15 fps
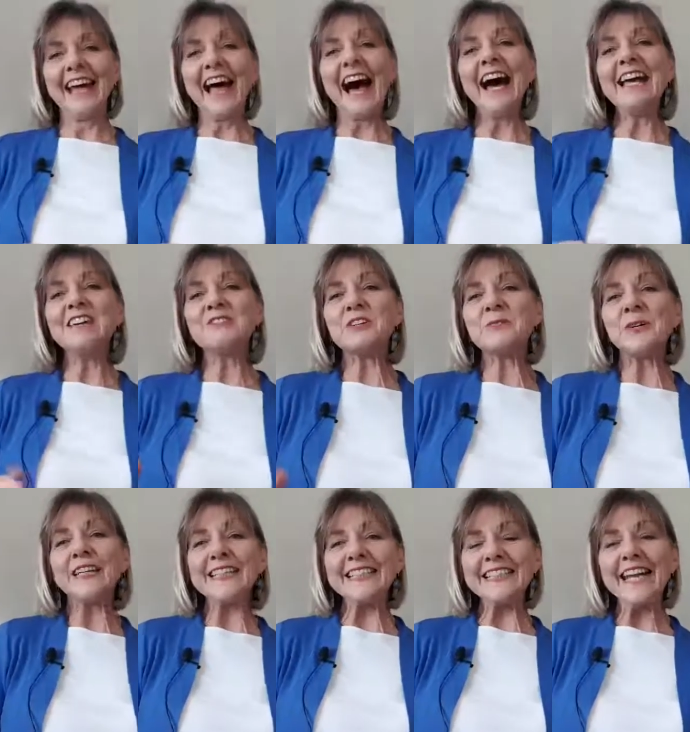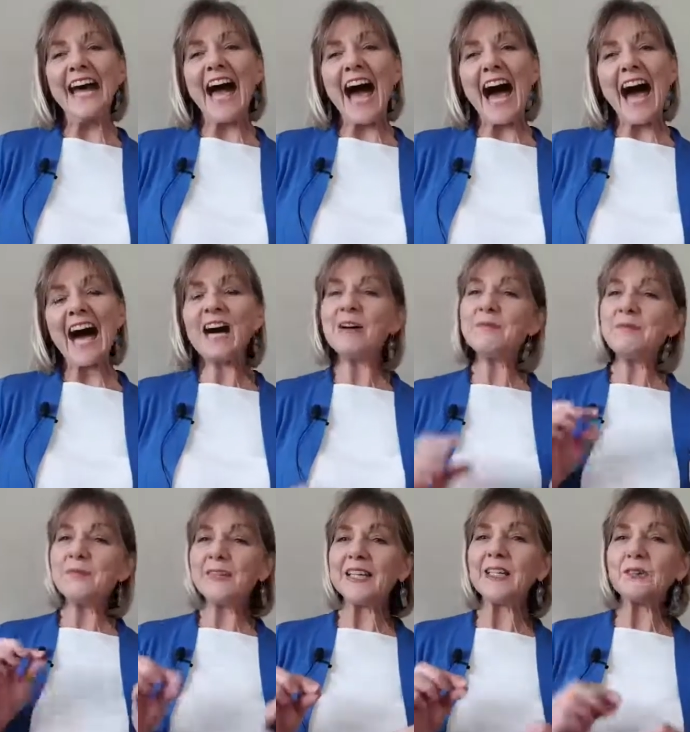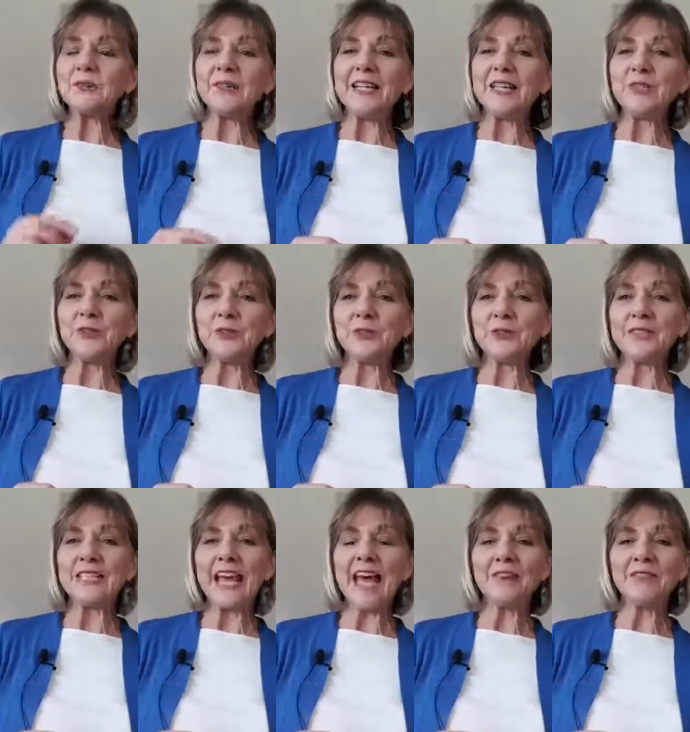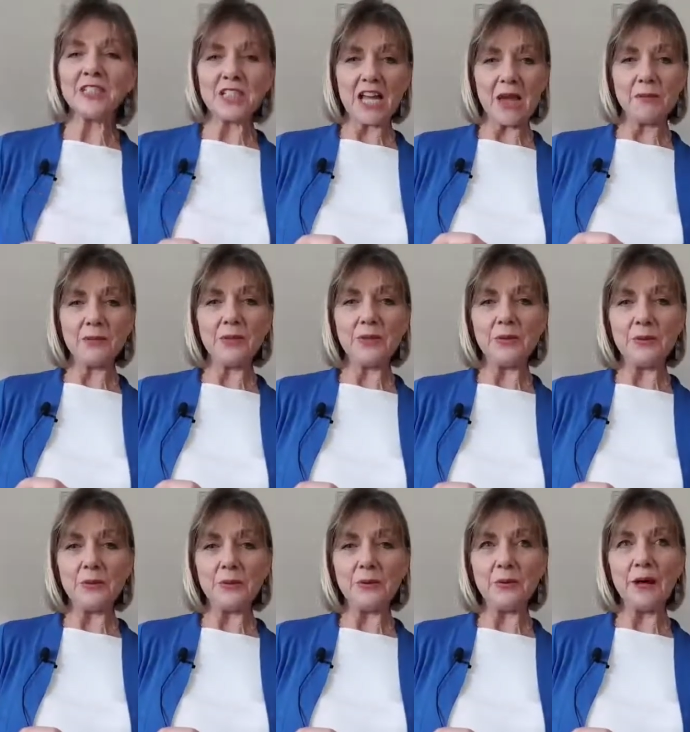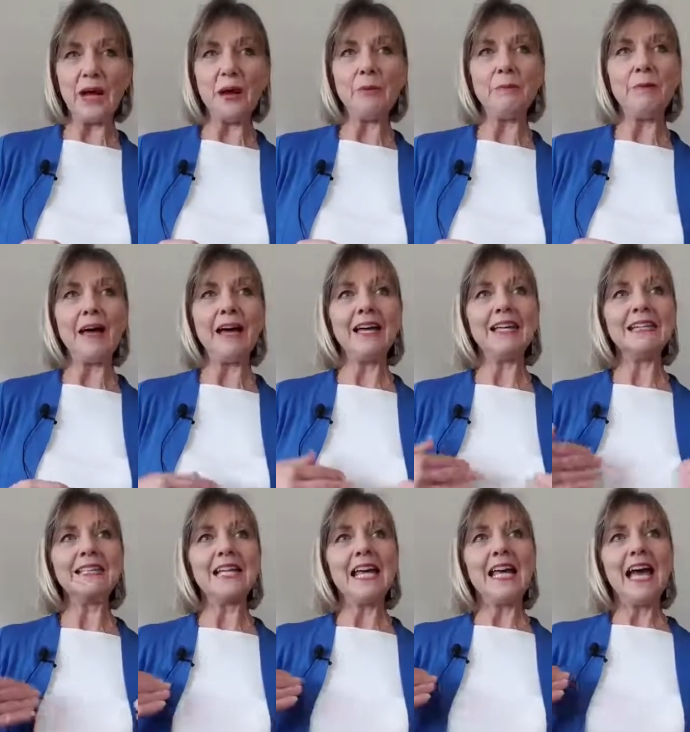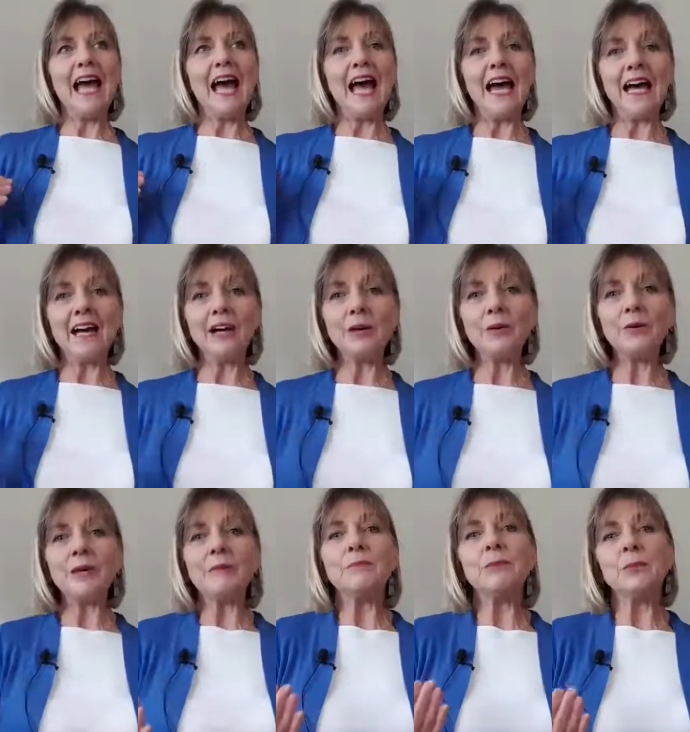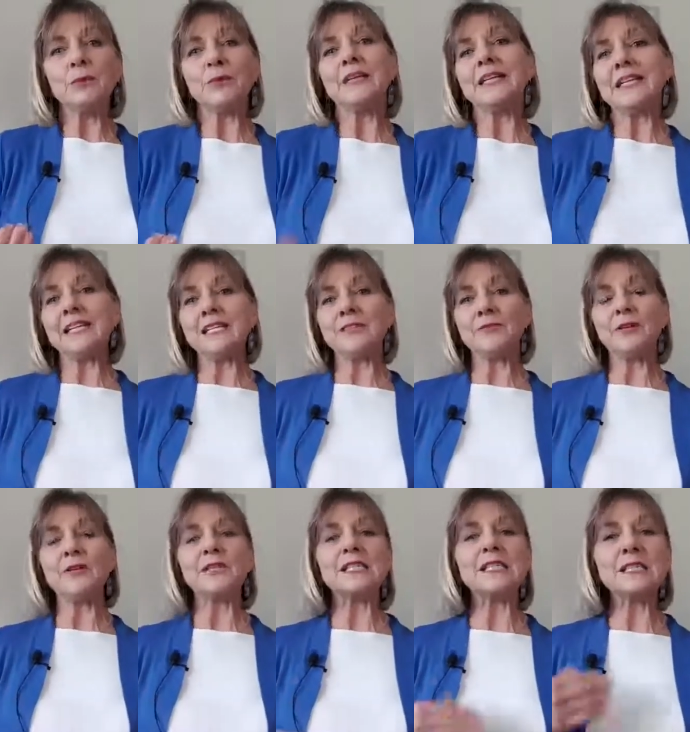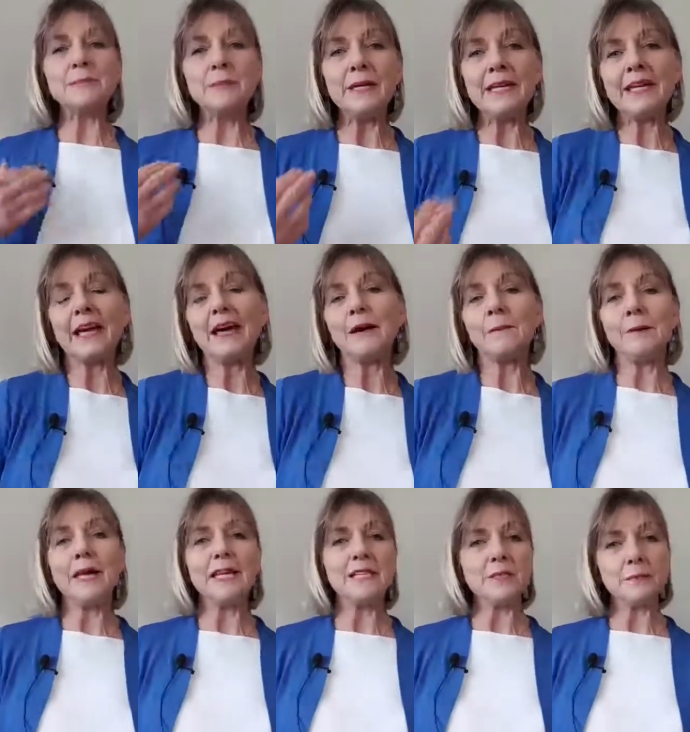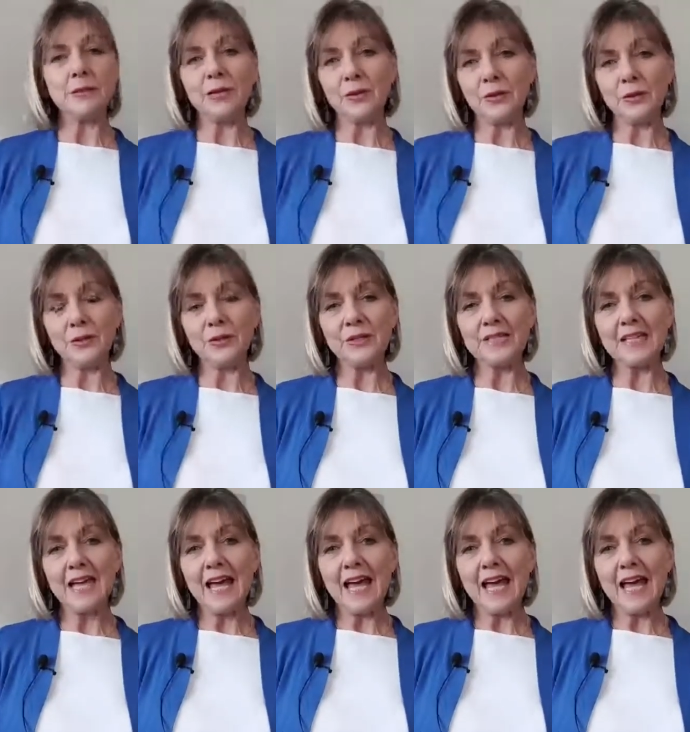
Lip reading: Hi everyone, I'm feeling really drawn to have a chat with you about how important it is for you to speak up and to be heard.